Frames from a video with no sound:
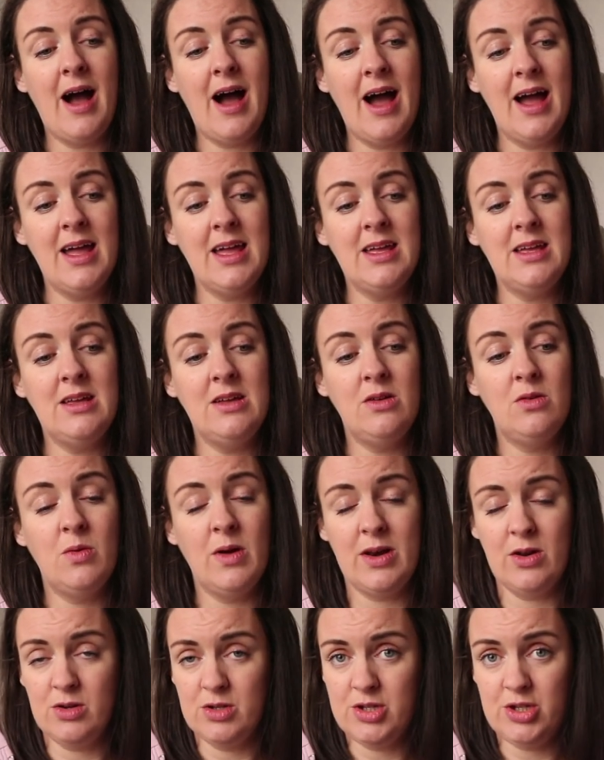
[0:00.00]
I
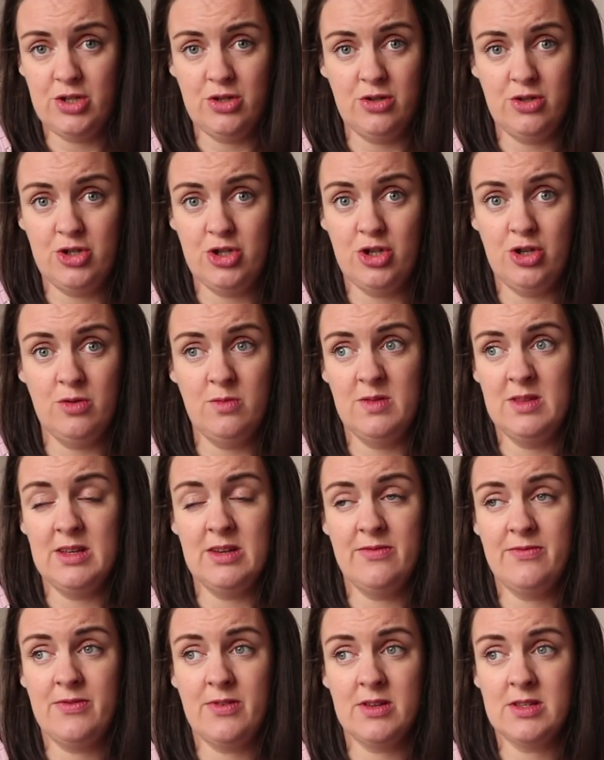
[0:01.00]
went onto YouTube in
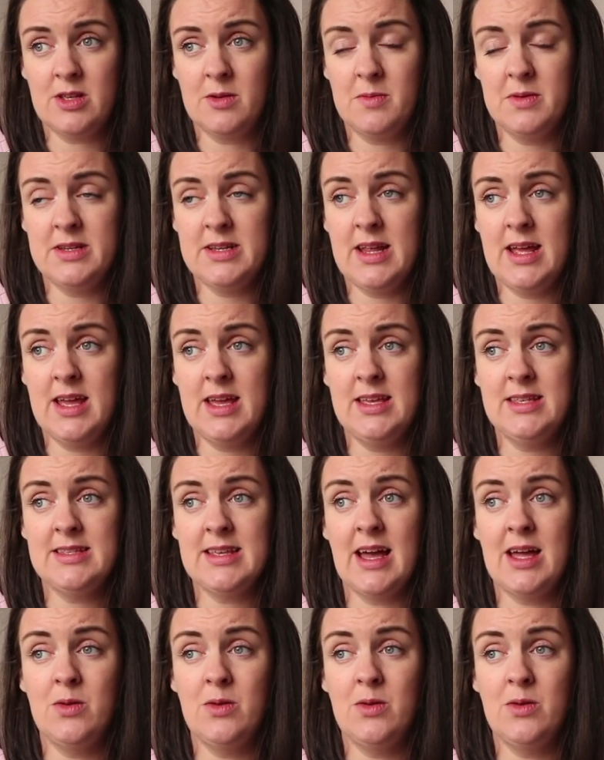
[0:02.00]
the first couple of days